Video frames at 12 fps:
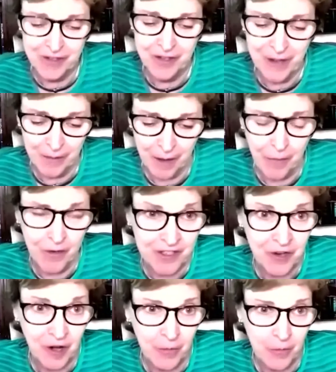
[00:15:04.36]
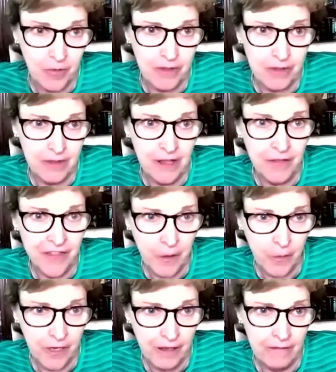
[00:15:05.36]
I want to start with health
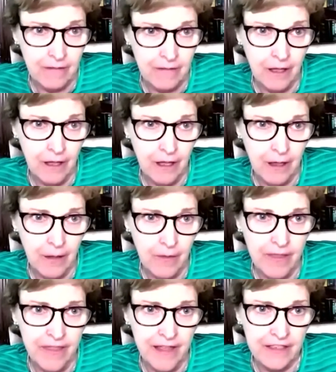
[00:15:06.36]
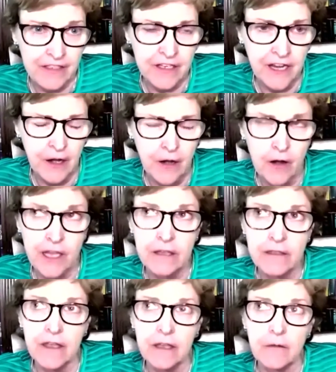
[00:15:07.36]
equity. That's an area
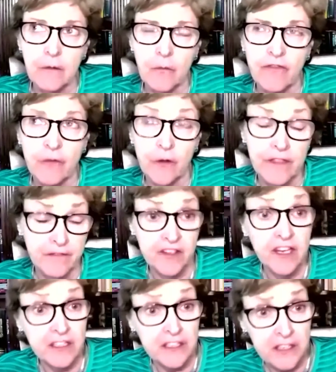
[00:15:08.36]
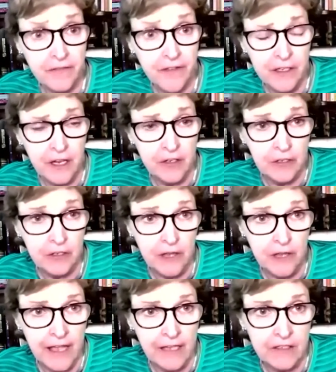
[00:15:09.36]
that for the CDC Foundation
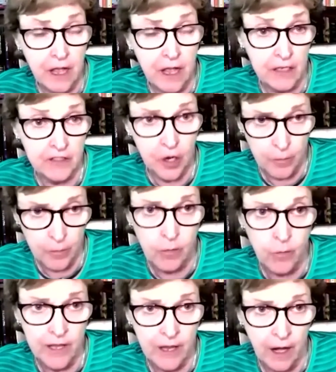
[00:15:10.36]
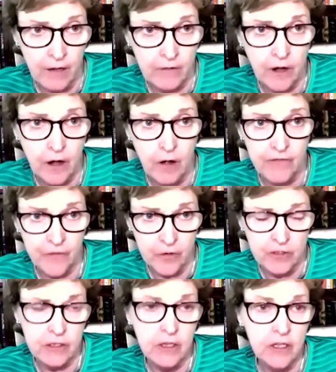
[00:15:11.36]
last October, we hired our
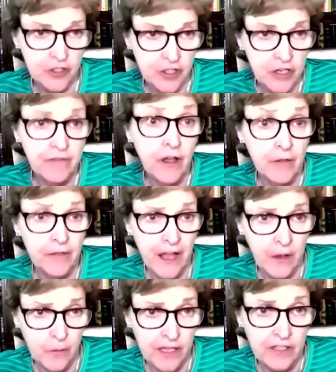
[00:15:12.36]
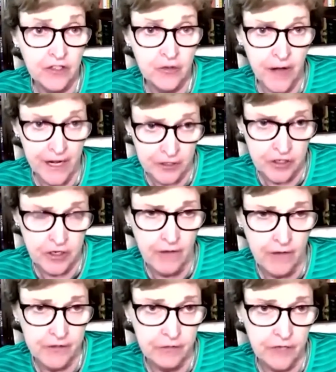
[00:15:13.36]
first Chief Health Equity and Strategy
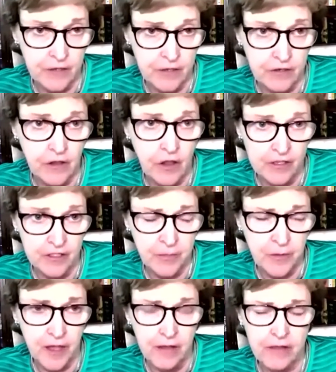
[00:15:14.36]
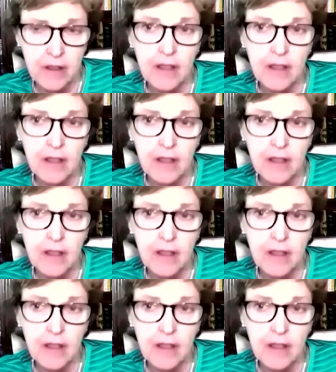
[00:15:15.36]
Officer, Dr. Lauren Smith.